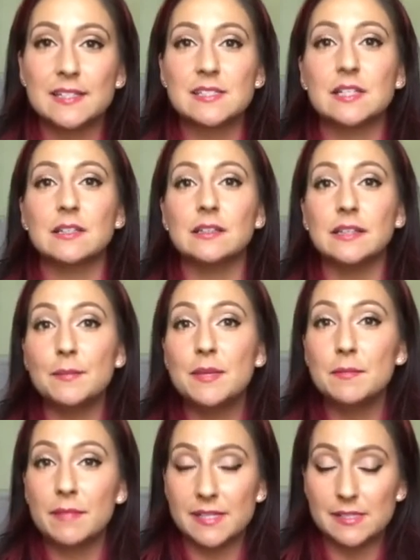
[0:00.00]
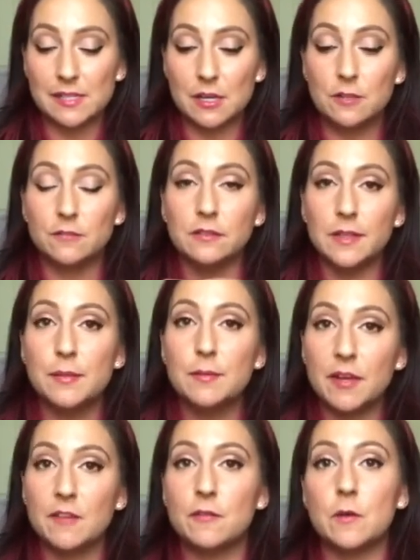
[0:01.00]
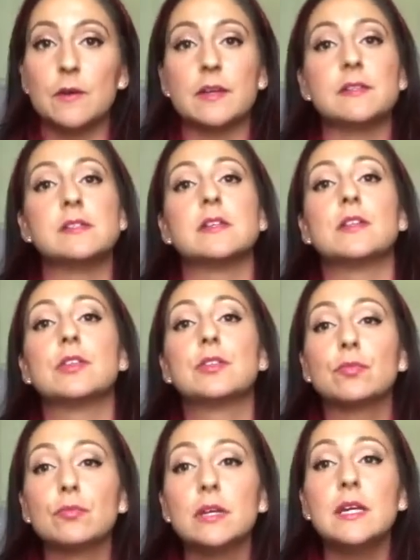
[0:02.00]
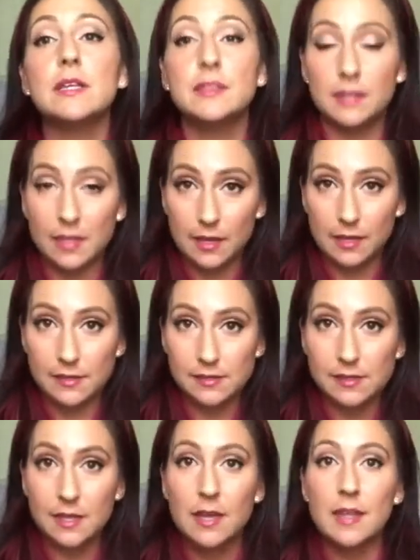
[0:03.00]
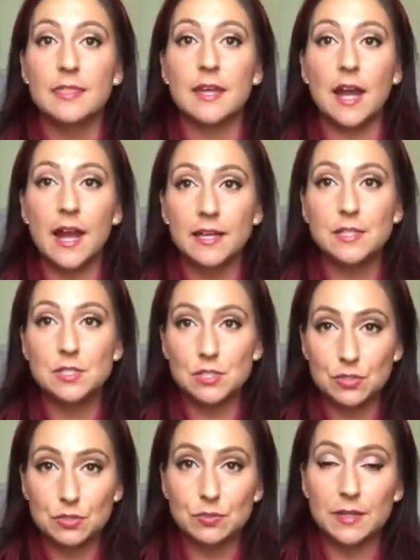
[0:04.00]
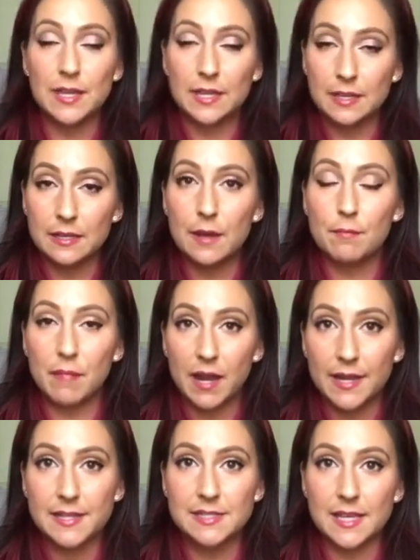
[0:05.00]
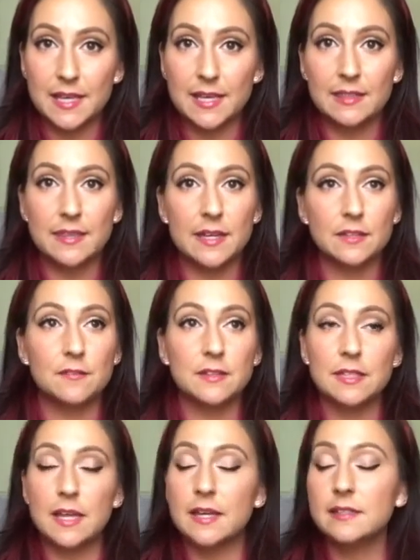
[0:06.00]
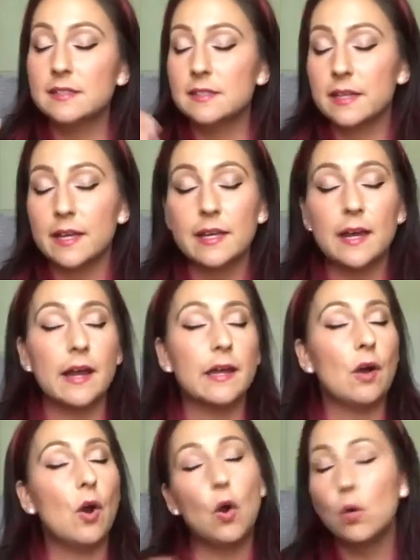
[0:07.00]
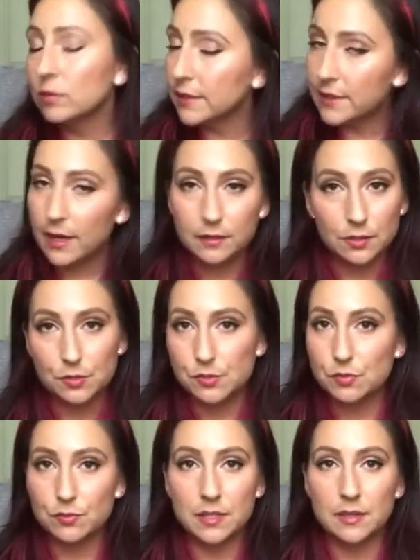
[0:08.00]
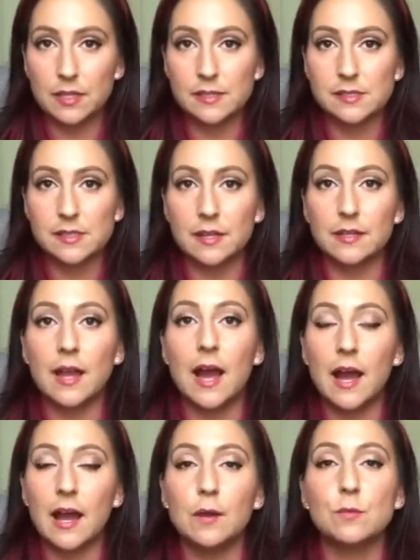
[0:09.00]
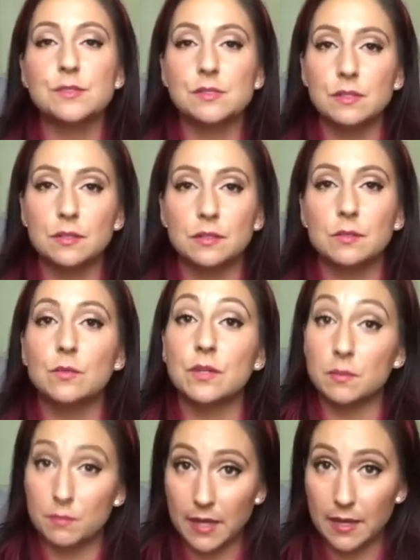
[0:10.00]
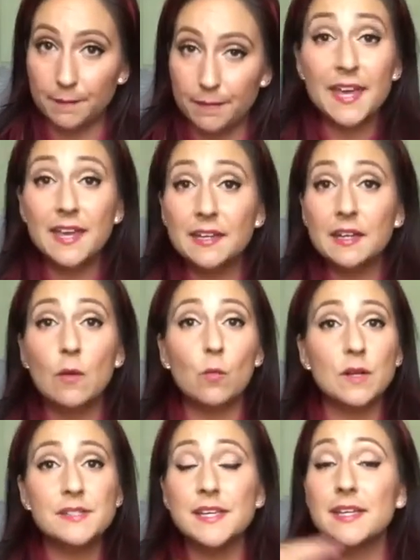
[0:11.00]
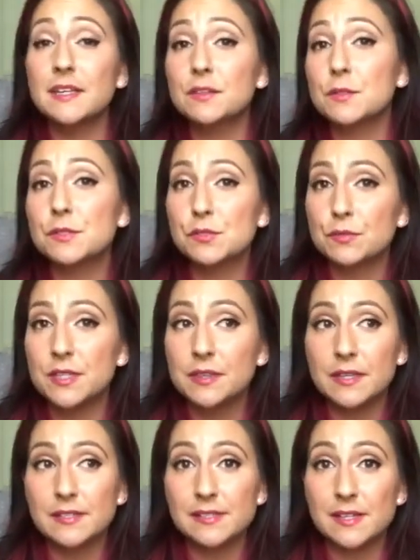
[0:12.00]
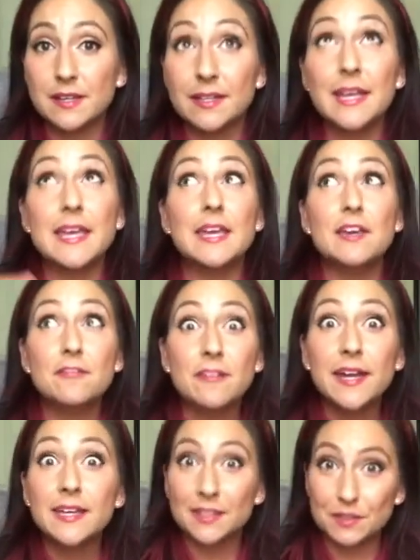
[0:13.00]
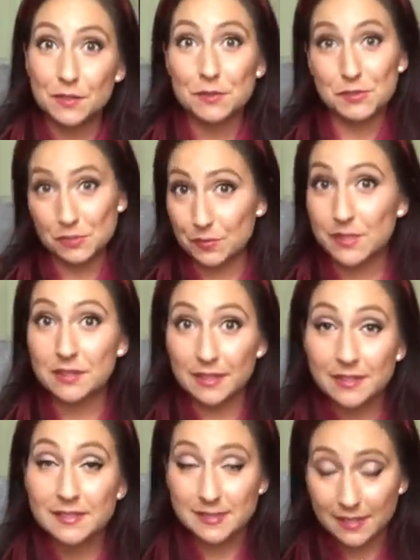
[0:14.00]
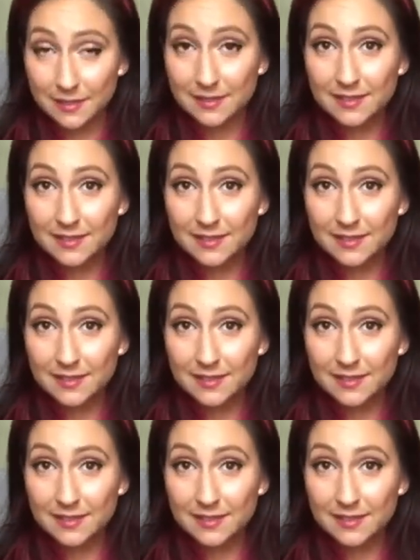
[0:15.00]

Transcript: to limit myself, limit my focus to 3 things that I could do in my day, that if at the end of the night I only got those 3 things done, I was good with me. Then once I get those 3 things done, if I get those 3 things done,